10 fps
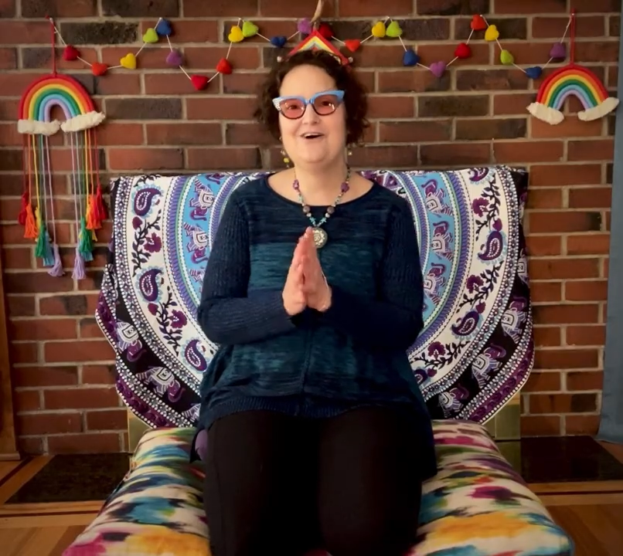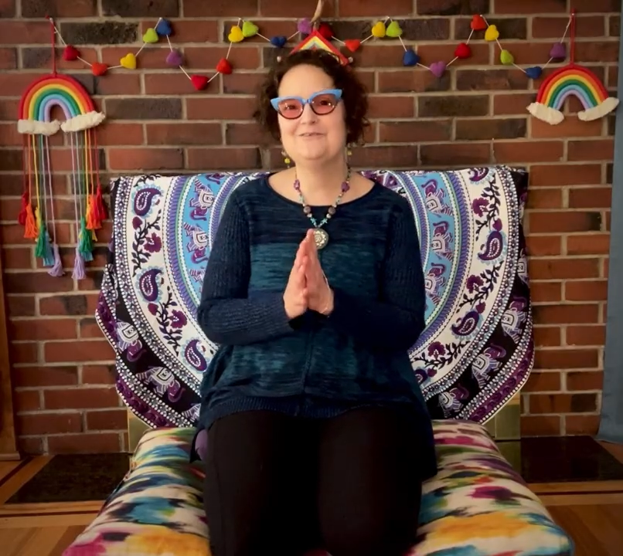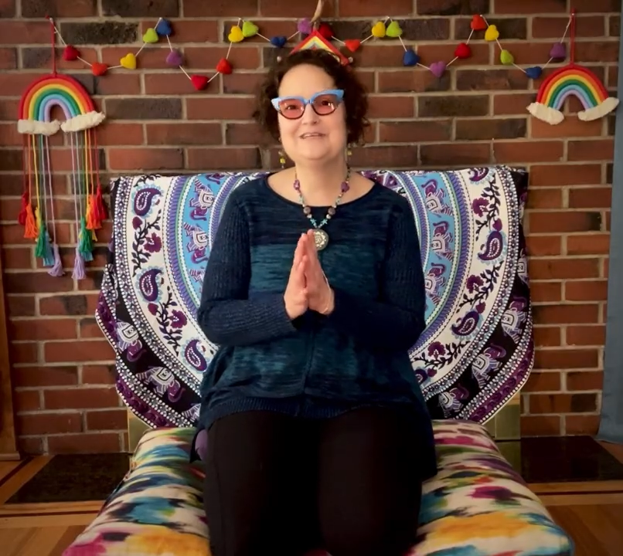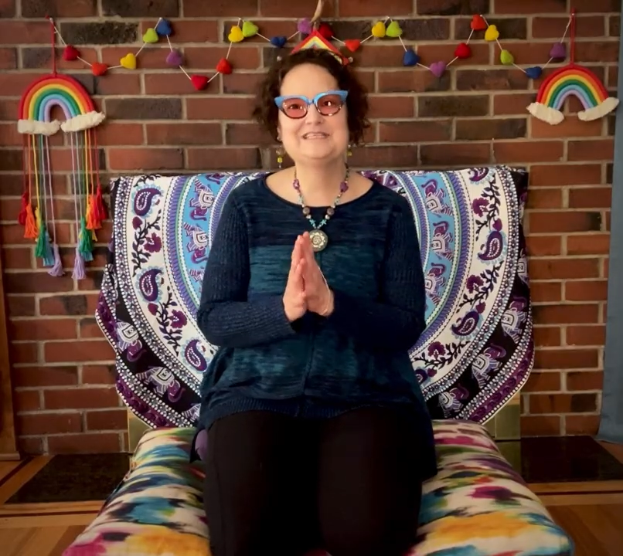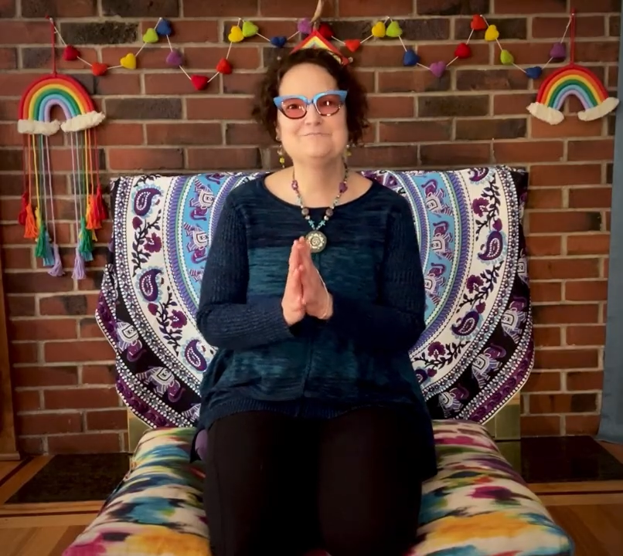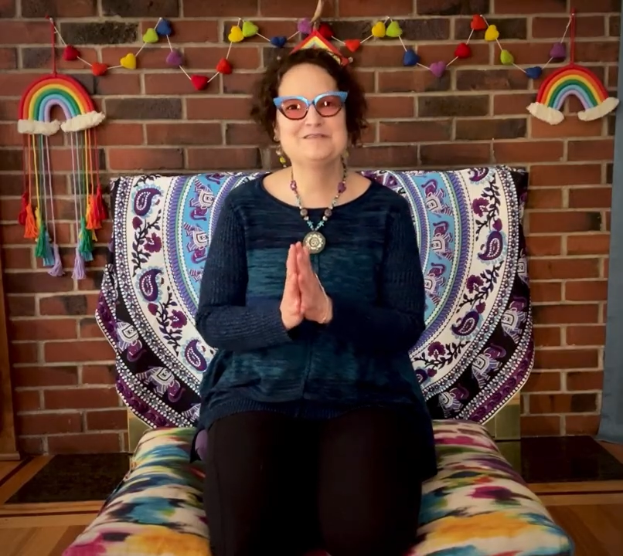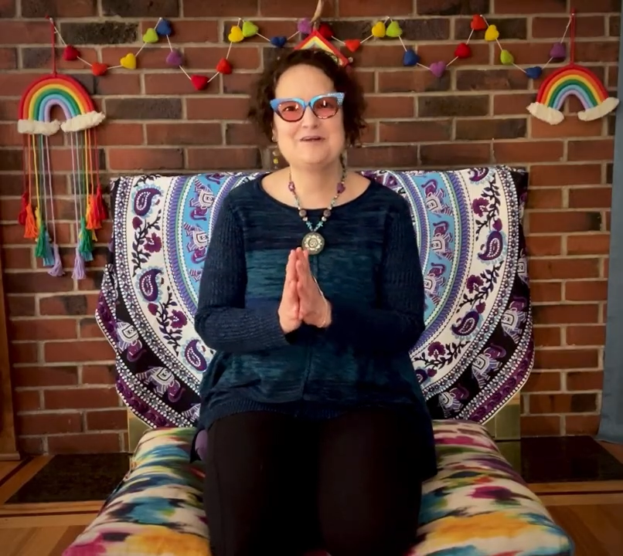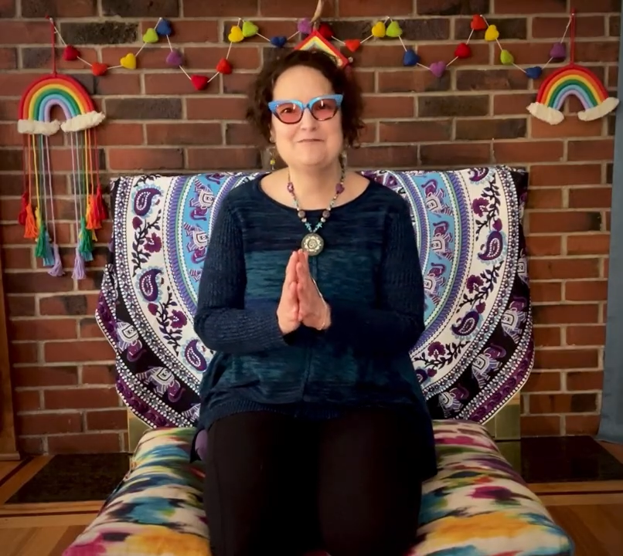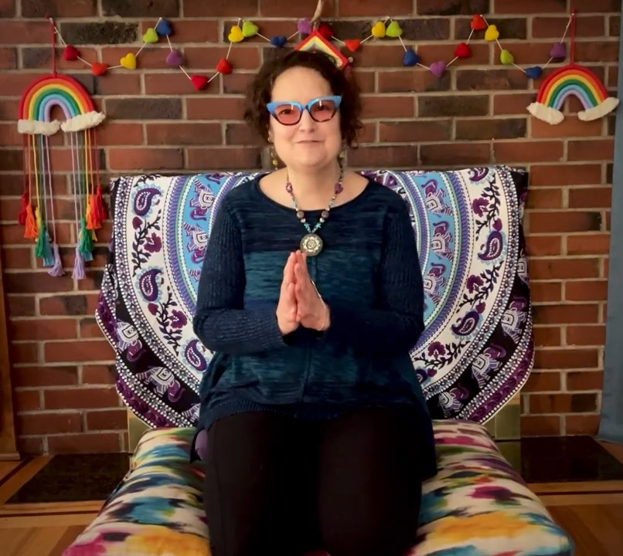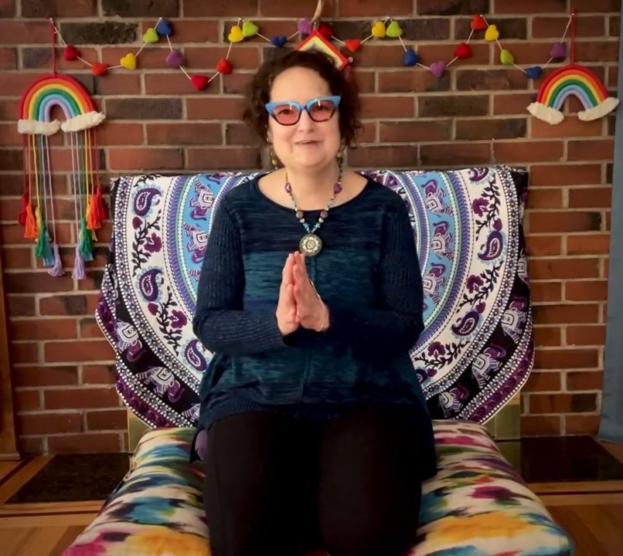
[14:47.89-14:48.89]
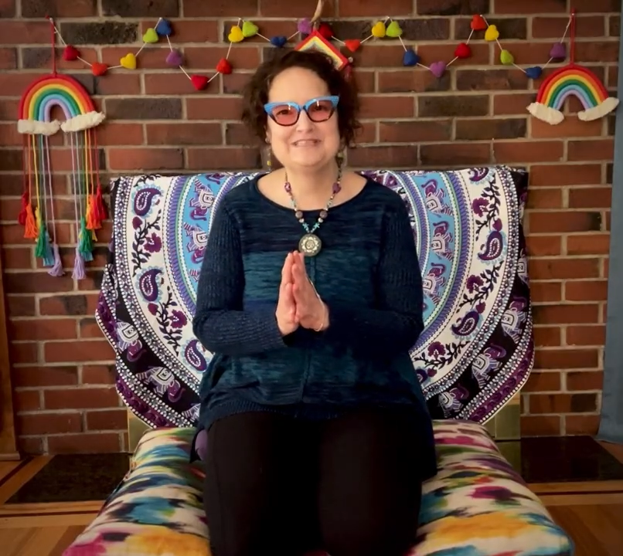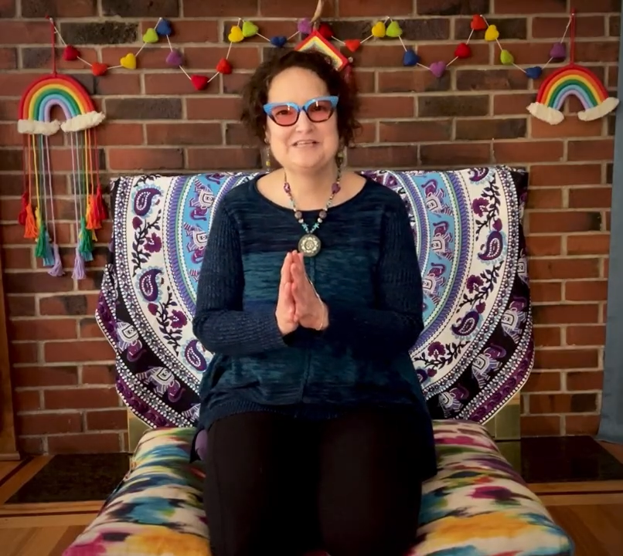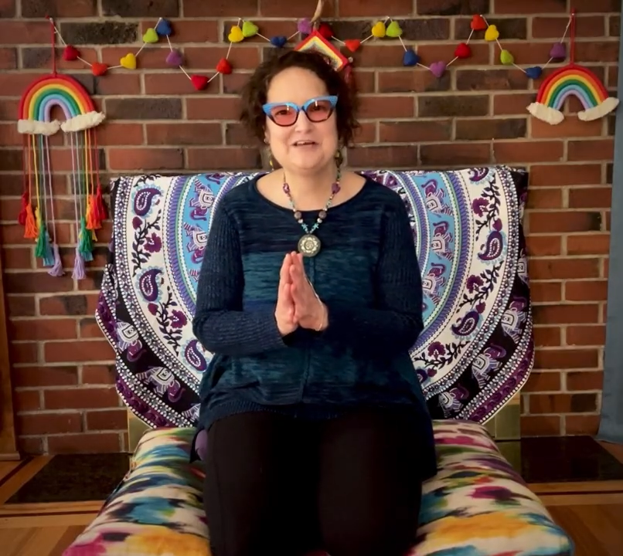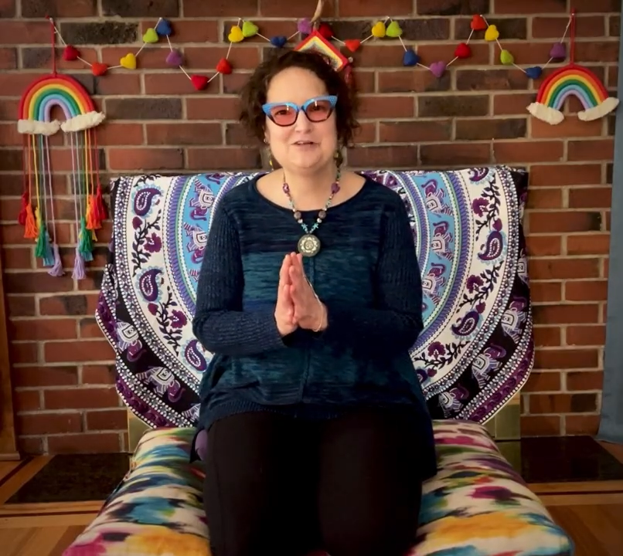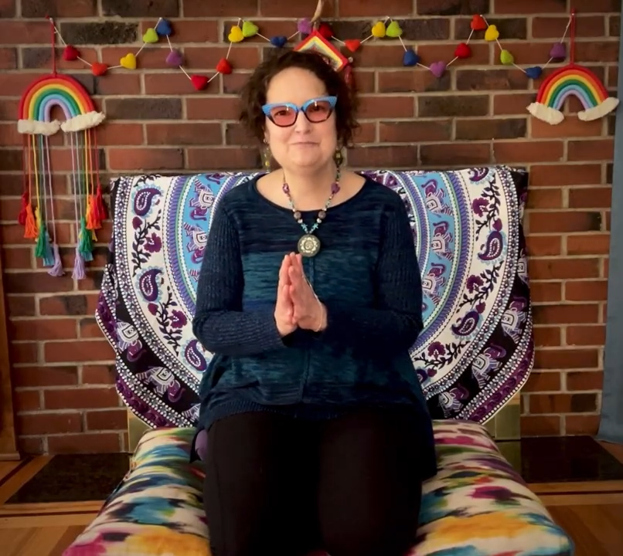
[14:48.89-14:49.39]
already subscribed to my
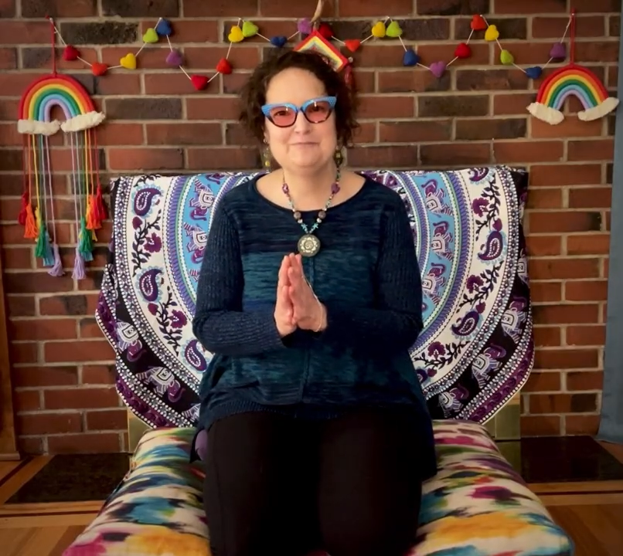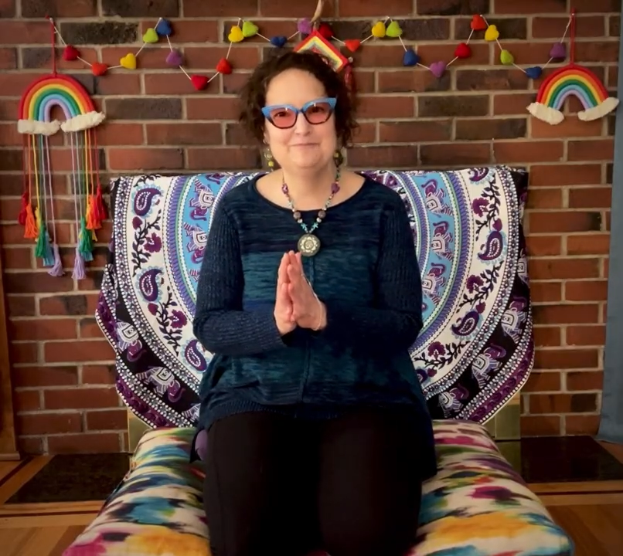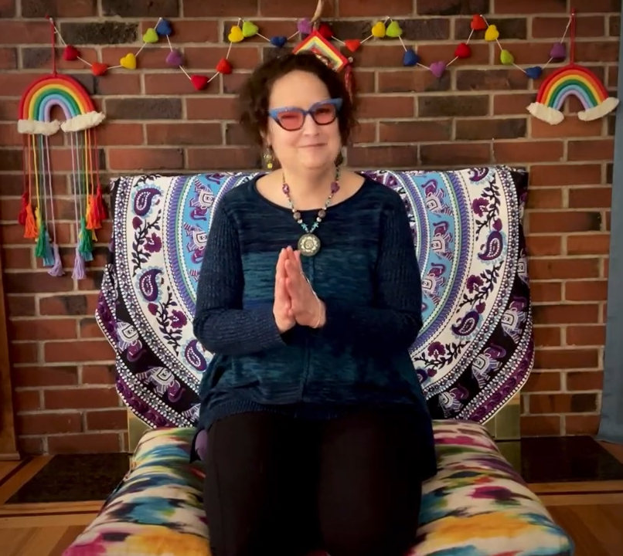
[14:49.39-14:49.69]
channel,